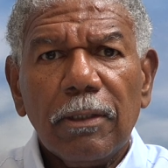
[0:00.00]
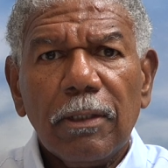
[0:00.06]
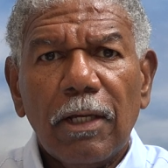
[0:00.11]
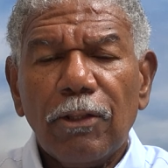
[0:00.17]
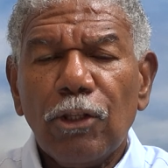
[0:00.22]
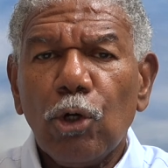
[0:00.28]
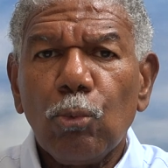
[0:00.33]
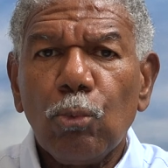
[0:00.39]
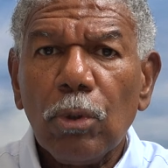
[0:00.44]

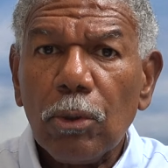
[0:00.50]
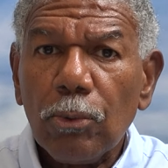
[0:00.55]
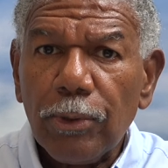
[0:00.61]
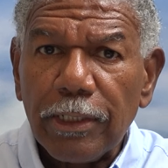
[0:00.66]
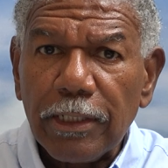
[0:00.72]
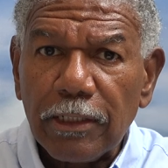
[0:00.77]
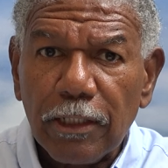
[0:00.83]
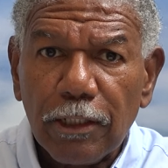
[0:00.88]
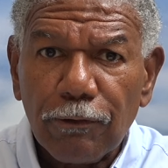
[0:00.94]
And they're
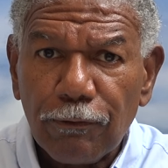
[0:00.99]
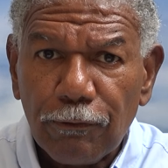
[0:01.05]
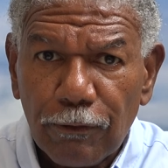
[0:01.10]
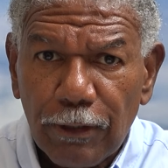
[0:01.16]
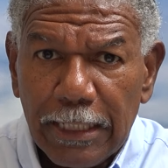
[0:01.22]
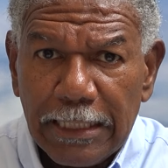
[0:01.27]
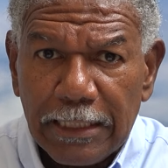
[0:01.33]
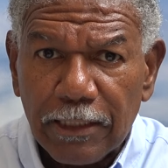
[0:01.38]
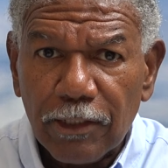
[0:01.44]
worried, they're
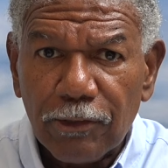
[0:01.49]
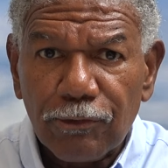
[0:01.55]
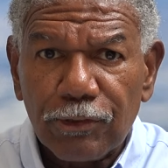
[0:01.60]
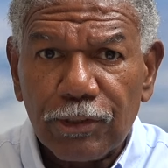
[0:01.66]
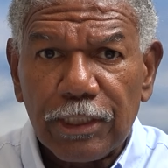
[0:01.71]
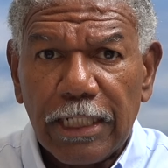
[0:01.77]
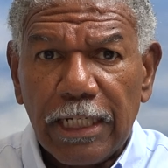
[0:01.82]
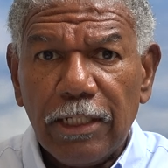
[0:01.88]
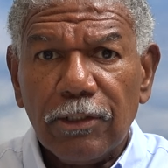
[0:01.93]
afraid, they're
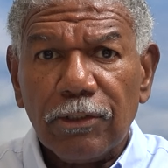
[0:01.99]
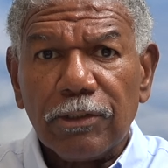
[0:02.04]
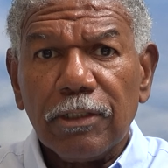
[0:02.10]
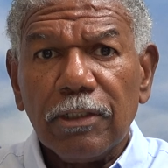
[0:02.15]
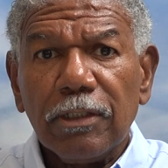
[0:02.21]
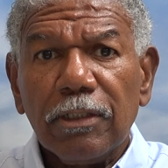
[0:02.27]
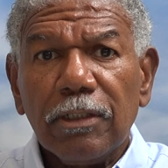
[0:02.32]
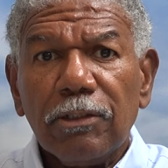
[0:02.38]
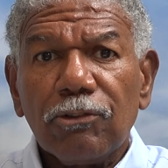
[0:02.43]
scared.
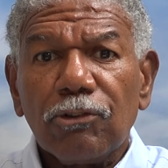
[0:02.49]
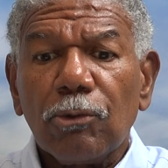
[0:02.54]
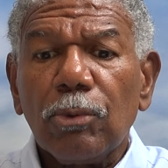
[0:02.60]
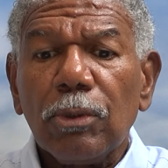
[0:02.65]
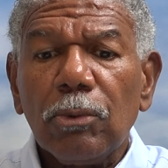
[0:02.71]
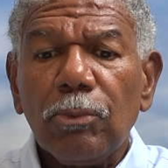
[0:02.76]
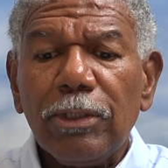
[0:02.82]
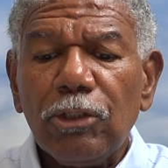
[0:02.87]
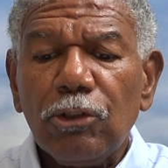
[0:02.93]
So what
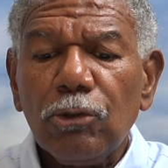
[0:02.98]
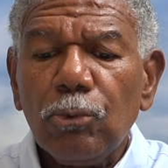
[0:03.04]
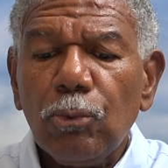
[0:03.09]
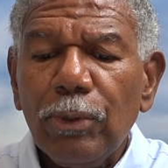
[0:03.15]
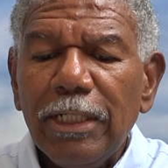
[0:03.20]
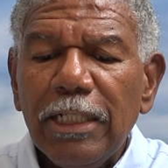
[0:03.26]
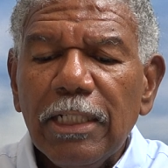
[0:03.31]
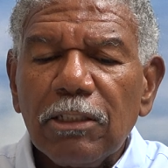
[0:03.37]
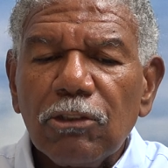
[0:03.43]
do we do?
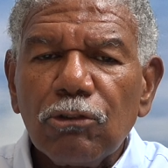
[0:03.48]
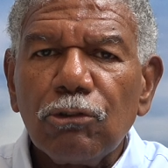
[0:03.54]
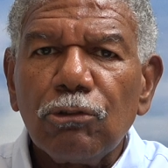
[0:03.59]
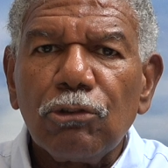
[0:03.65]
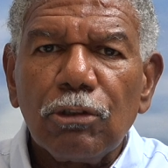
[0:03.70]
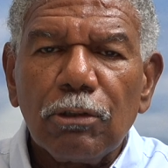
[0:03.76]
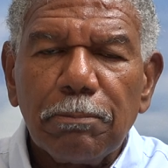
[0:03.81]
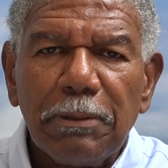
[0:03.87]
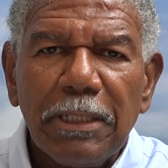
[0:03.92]
We get to
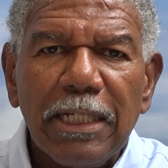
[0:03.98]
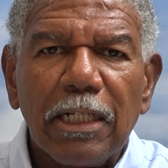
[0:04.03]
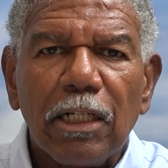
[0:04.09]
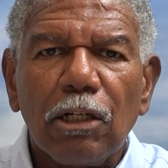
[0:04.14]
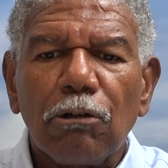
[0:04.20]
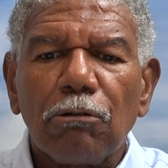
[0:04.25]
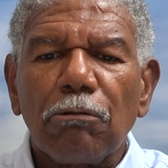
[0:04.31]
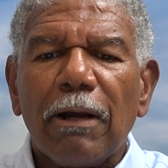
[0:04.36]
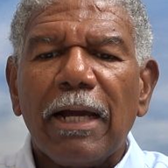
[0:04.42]
speak
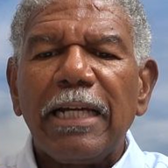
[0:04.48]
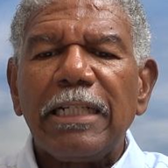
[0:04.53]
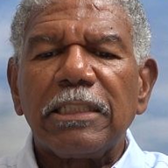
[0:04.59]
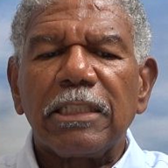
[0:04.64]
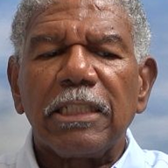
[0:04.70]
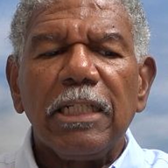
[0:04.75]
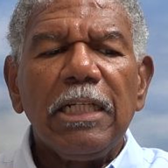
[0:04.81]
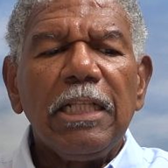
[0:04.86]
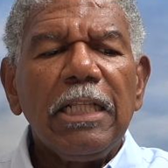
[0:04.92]

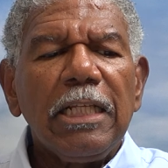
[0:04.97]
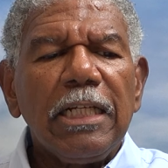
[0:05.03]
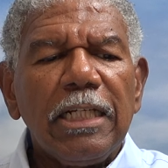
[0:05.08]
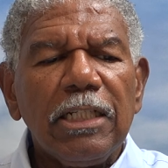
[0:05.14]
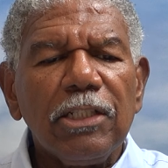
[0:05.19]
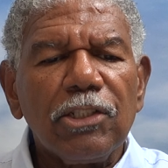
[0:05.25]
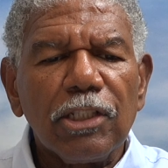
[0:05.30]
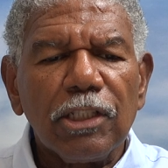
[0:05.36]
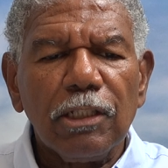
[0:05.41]
Christ
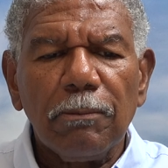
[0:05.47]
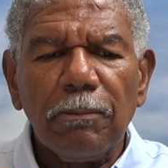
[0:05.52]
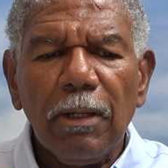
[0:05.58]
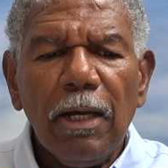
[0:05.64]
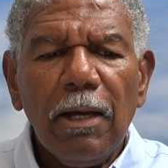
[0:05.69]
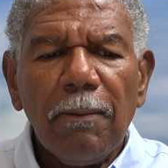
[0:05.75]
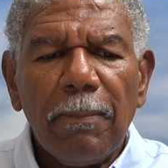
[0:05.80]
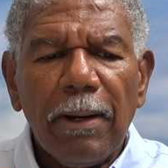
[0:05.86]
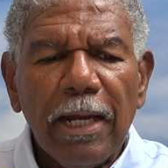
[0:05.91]
into them
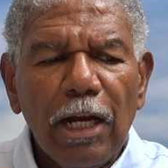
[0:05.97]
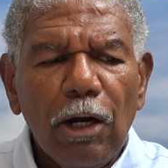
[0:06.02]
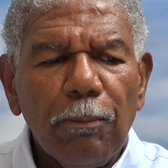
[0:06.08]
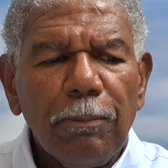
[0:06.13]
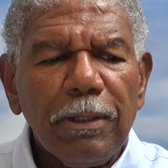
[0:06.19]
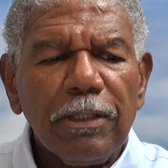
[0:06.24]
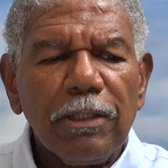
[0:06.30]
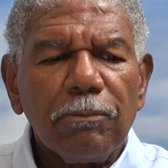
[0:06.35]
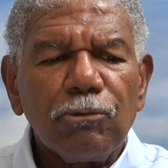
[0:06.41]
by
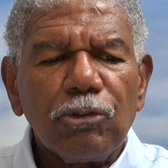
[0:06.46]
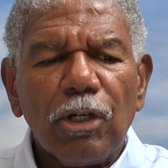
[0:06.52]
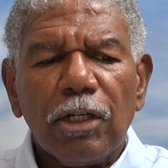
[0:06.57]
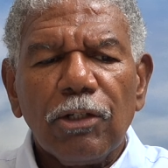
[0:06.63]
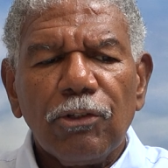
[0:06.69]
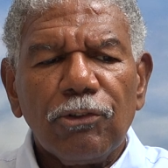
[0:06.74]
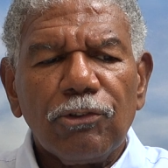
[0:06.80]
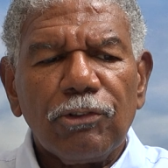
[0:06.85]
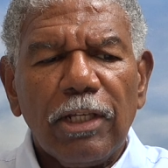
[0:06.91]
helping them to
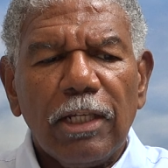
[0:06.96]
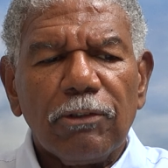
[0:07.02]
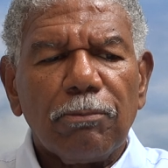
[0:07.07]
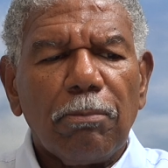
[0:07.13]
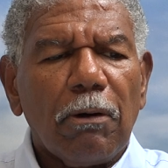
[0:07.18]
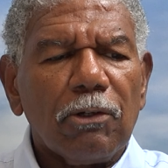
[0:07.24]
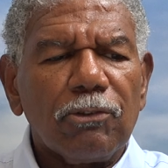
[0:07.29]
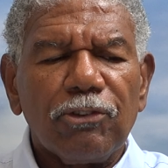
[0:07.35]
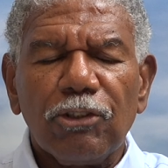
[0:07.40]
understand.
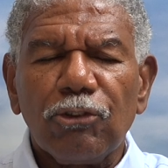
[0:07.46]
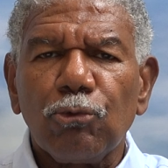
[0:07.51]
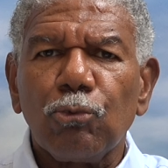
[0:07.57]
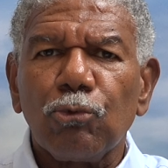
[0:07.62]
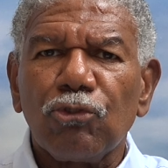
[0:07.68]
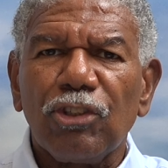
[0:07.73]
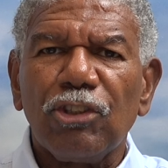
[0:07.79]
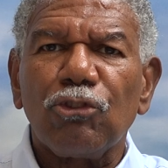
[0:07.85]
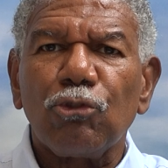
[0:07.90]
Paul says,
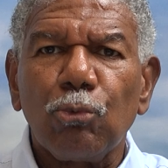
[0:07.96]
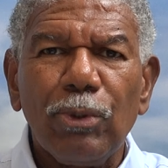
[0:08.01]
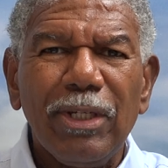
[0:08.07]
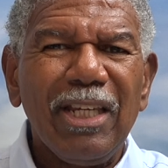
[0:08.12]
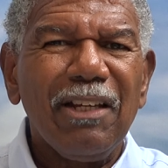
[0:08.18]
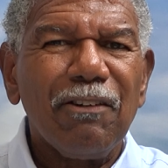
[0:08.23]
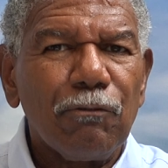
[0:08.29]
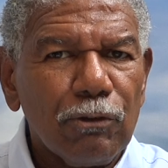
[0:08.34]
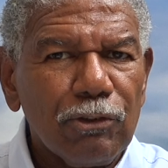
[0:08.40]
since
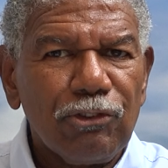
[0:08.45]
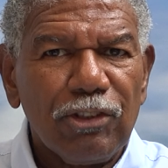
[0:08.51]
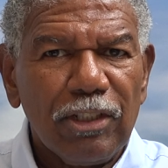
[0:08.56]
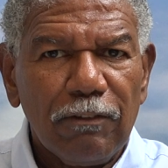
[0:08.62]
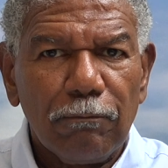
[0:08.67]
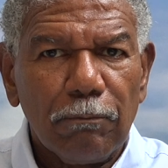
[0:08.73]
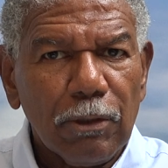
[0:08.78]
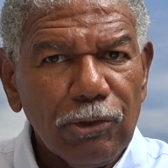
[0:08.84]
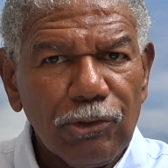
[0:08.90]
we have
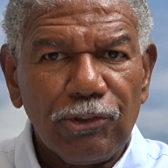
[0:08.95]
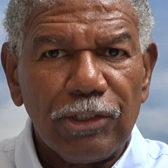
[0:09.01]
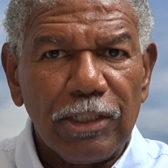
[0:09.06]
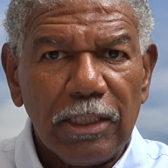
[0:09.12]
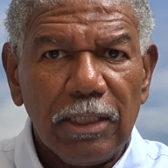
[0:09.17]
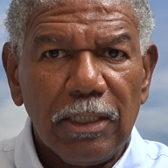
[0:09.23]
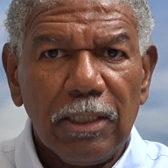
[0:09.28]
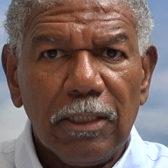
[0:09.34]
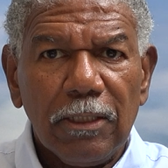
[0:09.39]
received
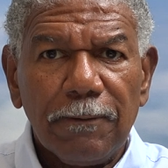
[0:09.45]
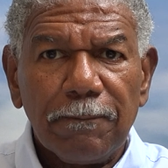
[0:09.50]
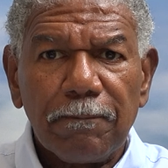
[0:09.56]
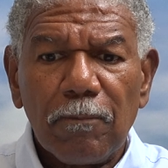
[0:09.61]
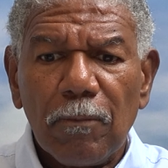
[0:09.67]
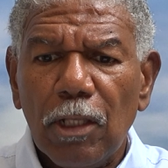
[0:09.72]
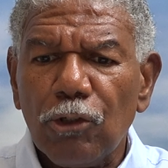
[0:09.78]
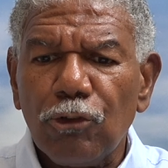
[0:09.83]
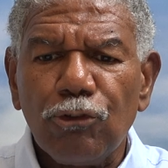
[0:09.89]
mercy,
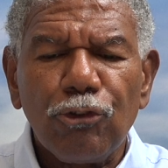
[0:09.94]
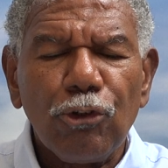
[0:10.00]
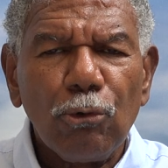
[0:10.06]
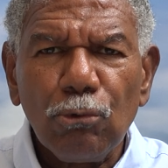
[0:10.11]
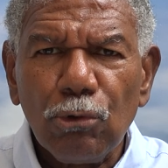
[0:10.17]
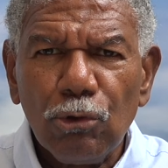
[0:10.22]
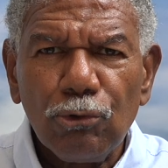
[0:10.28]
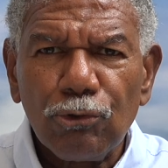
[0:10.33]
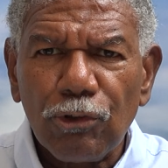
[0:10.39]

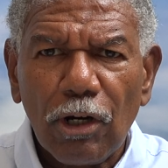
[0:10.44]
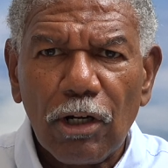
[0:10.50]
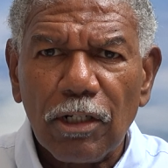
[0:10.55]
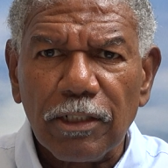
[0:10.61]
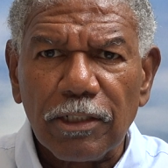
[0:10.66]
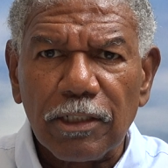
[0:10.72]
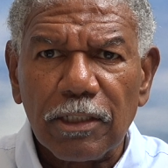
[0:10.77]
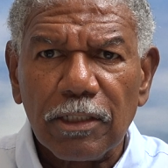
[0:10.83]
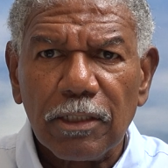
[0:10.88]
don't lose
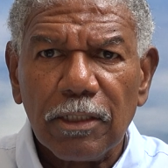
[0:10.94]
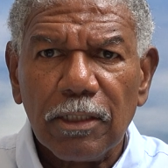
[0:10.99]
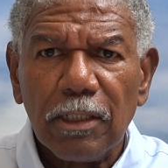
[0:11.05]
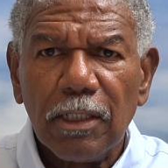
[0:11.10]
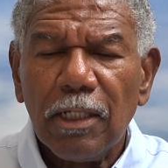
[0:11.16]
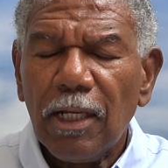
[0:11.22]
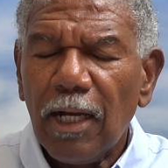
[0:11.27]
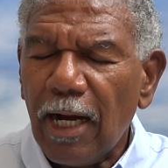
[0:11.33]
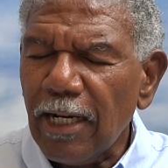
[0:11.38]
heart.
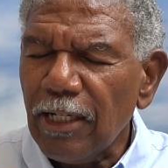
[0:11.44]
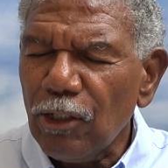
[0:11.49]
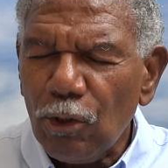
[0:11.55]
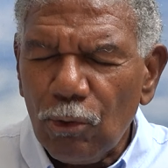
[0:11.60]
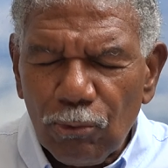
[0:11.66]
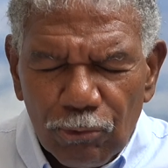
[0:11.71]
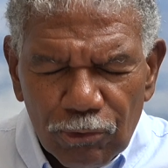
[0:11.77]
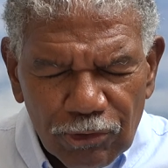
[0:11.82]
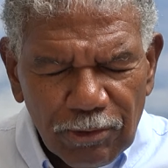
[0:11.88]
I
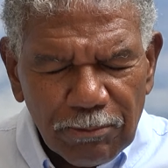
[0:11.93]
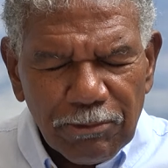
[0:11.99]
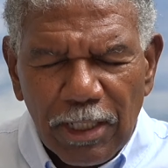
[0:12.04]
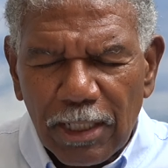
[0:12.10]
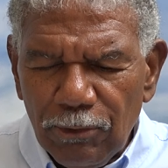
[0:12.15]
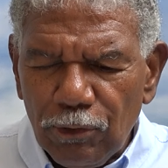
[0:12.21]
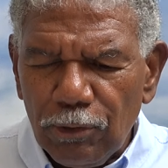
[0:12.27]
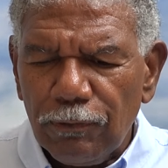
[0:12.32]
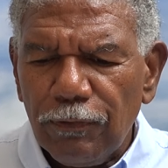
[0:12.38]
know
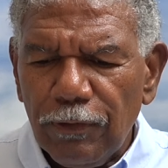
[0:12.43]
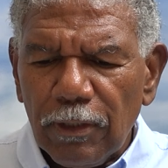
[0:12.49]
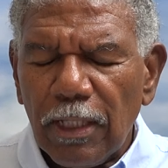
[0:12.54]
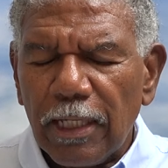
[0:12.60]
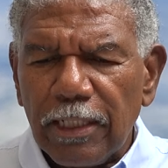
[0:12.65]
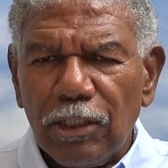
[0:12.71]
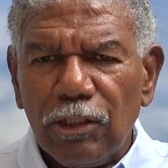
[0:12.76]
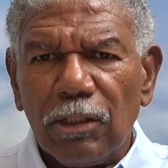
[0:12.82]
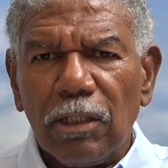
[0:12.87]
sometimes you feel
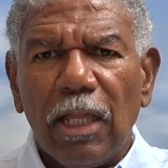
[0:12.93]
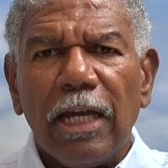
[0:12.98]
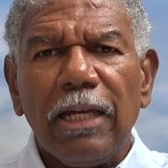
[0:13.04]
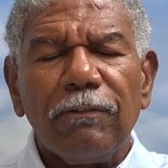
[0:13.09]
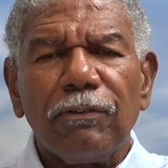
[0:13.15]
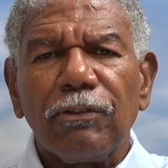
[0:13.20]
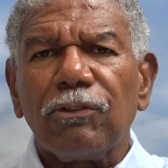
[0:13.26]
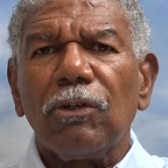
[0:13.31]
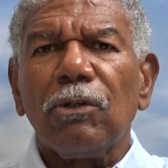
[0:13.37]
like your
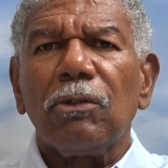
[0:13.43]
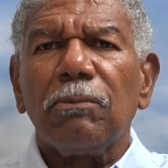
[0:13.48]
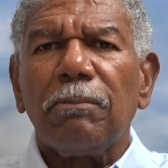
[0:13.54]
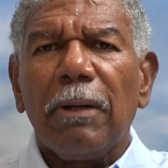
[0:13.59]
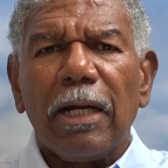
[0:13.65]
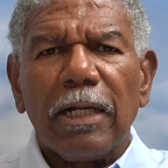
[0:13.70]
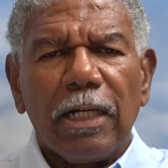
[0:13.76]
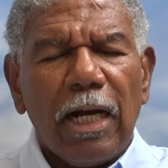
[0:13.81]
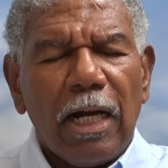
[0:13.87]
life is, oh
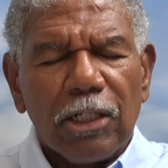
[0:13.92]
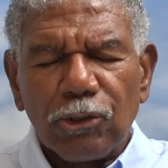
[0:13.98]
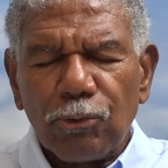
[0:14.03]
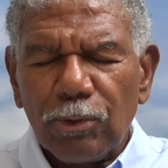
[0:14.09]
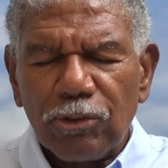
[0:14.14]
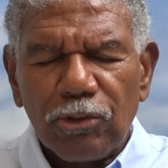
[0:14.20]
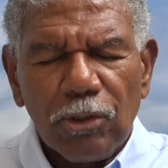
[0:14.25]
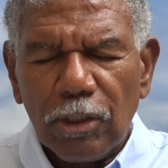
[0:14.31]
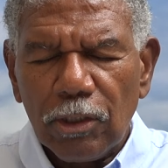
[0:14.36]
my gosh,
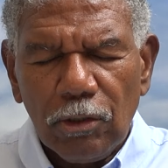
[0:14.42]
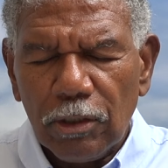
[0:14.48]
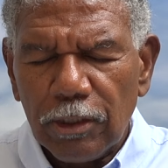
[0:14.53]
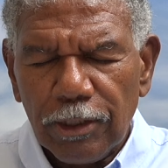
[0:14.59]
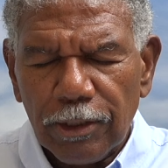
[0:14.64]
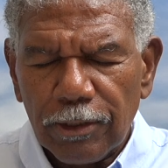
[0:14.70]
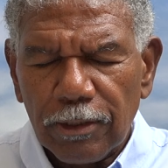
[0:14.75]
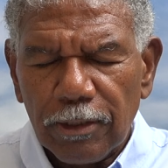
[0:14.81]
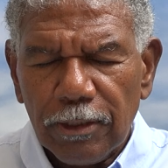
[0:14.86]
what's going on
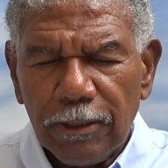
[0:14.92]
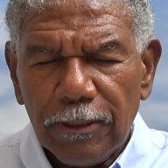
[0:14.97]
here?